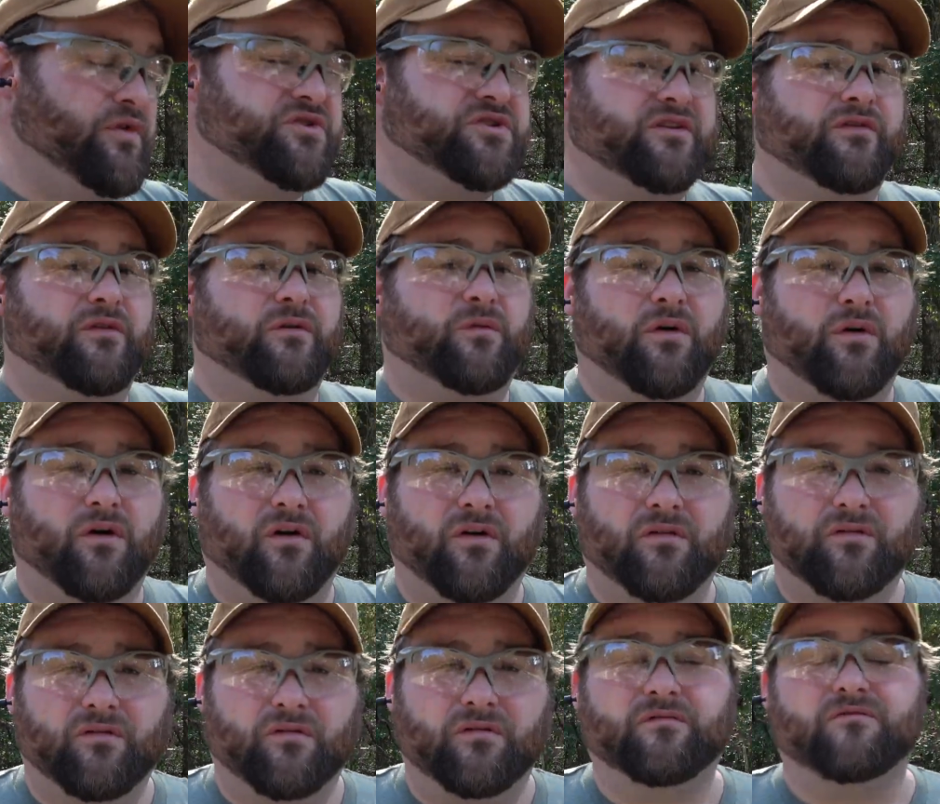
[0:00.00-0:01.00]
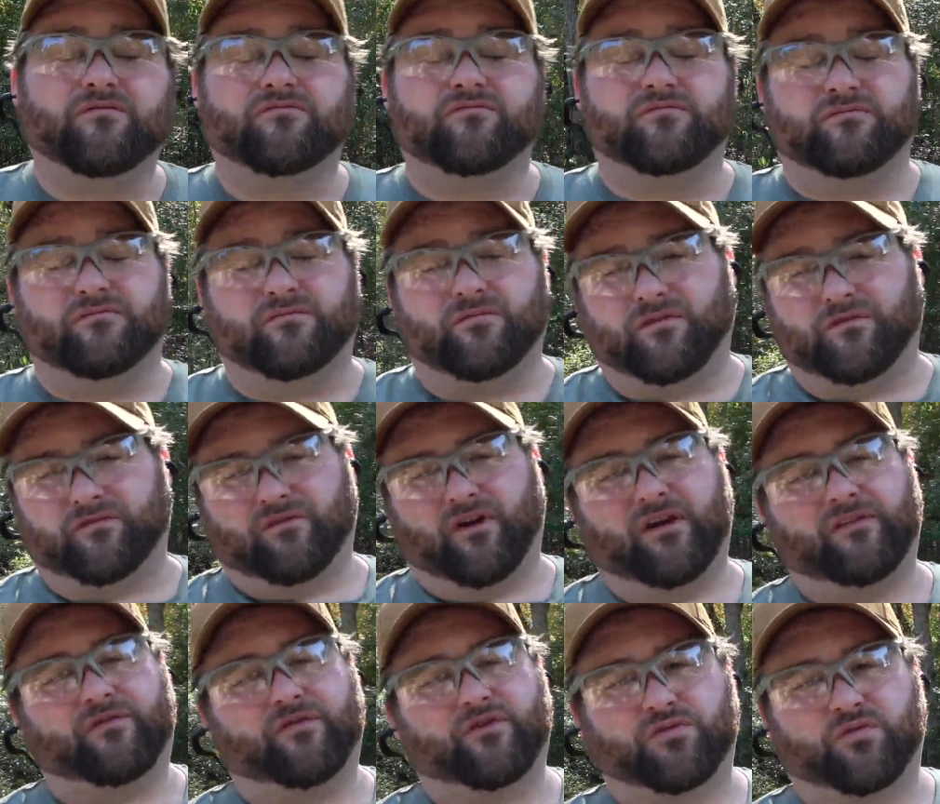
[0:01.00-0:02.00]
the Civil War,
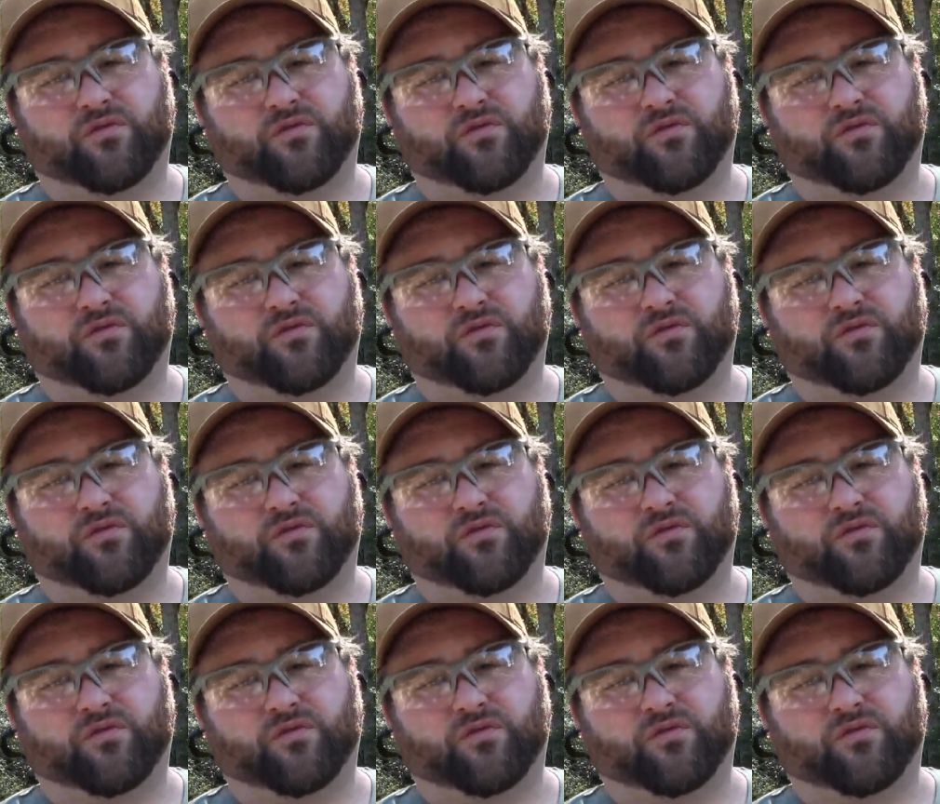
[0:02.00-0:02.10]
rifles